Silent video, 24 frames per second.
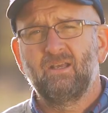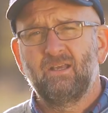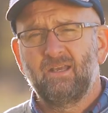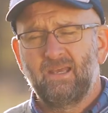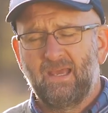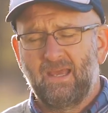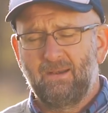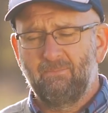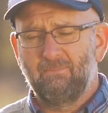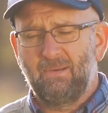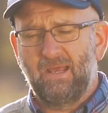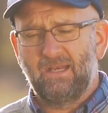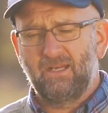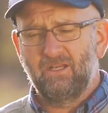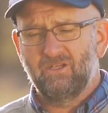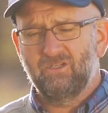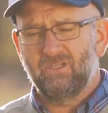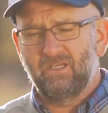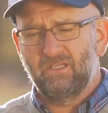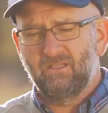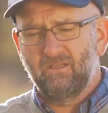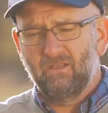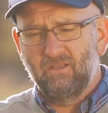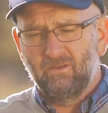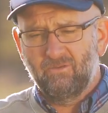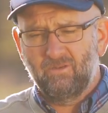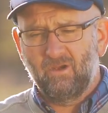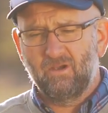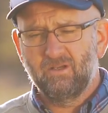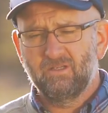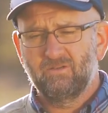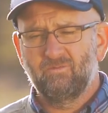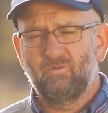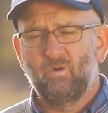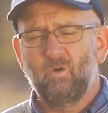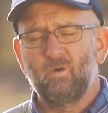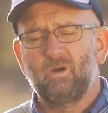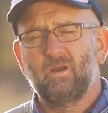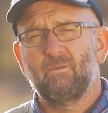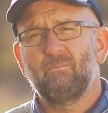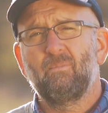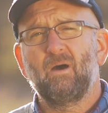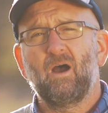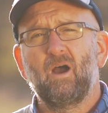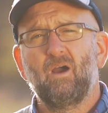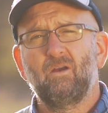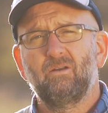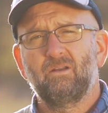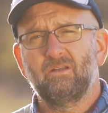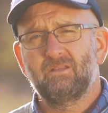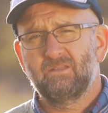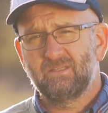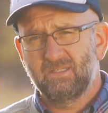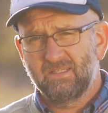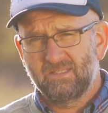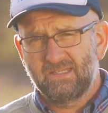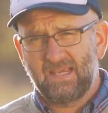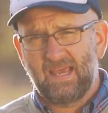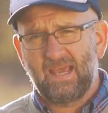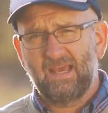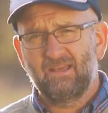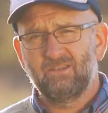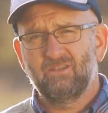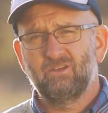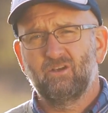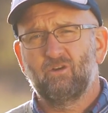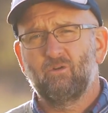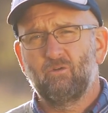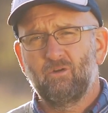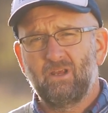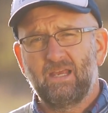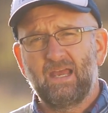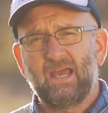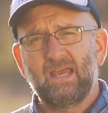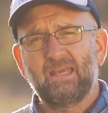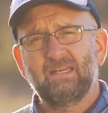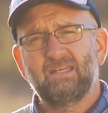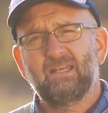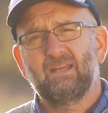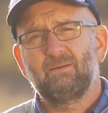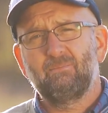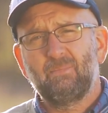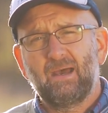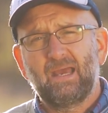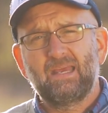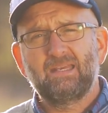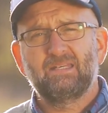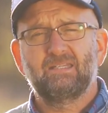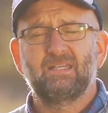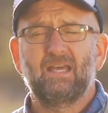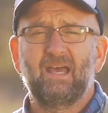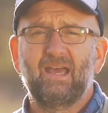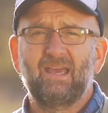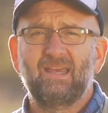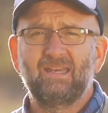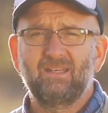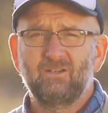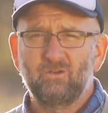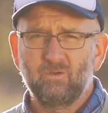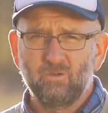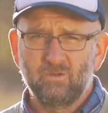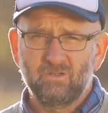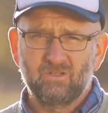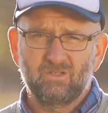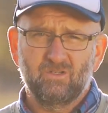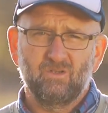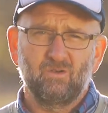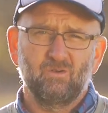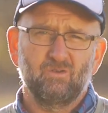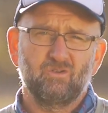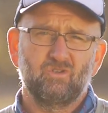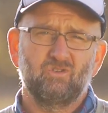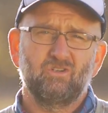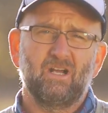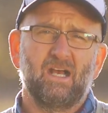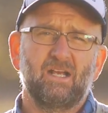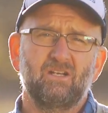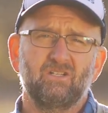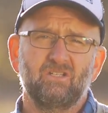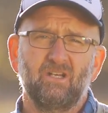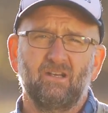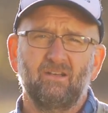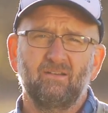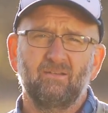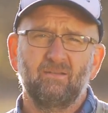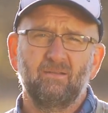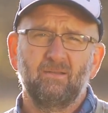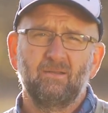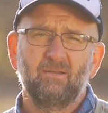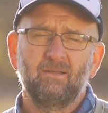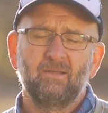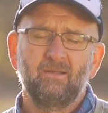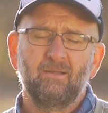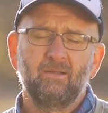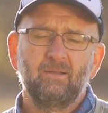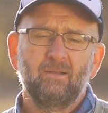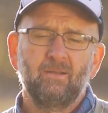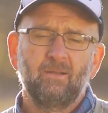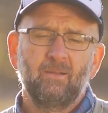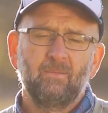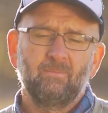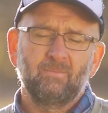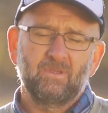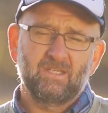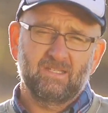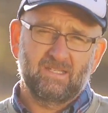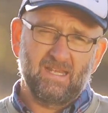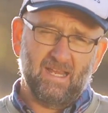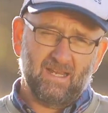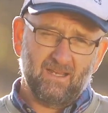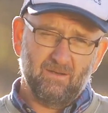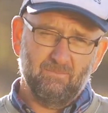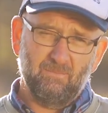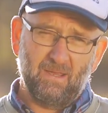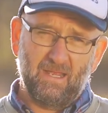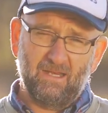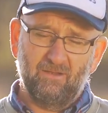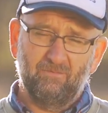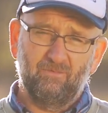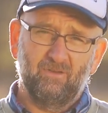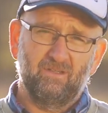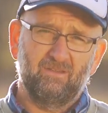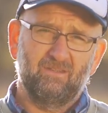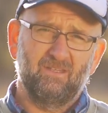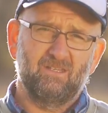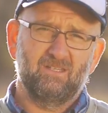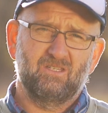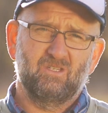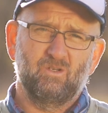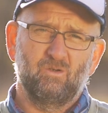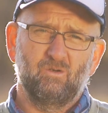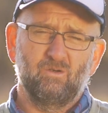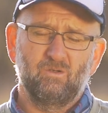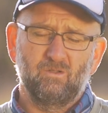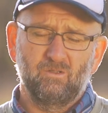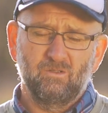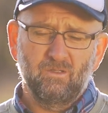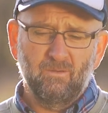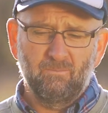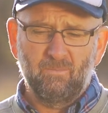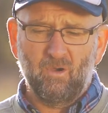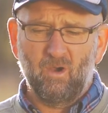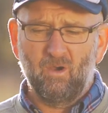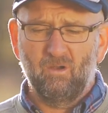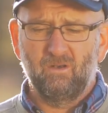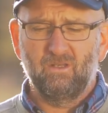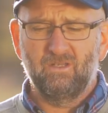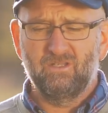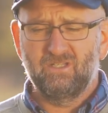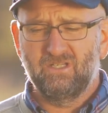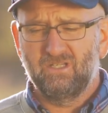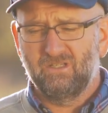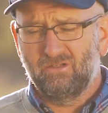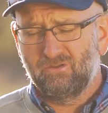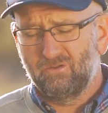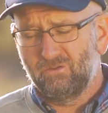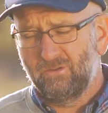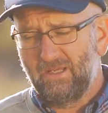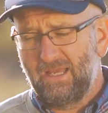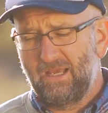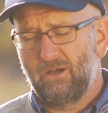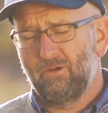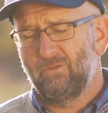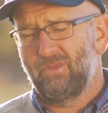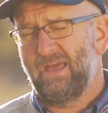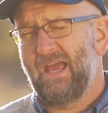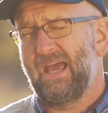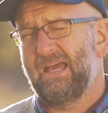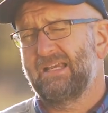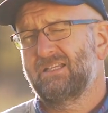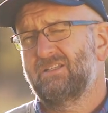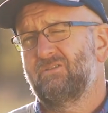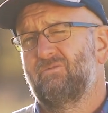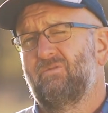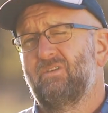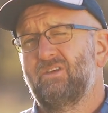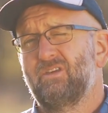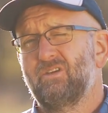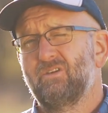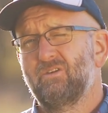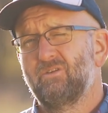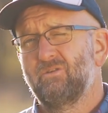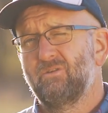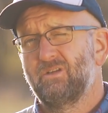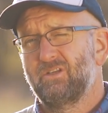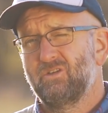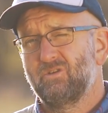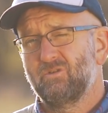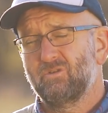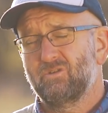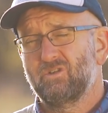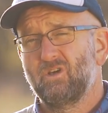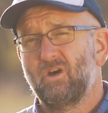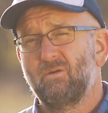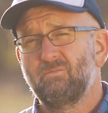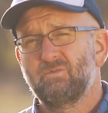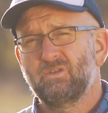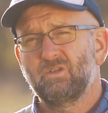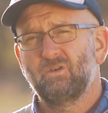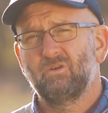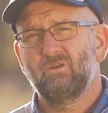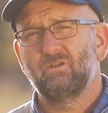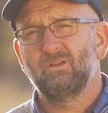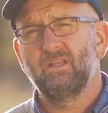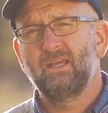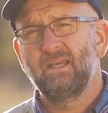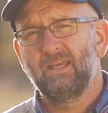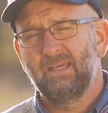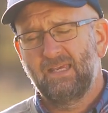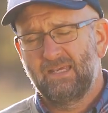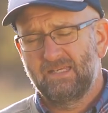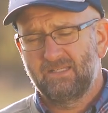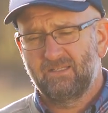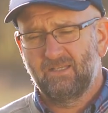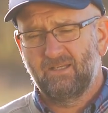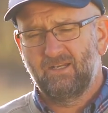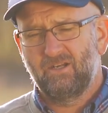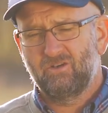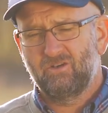and managing those four components is how you create and maintain good soil structure. The second benefit that soil biological health has for you and your topsoil is that it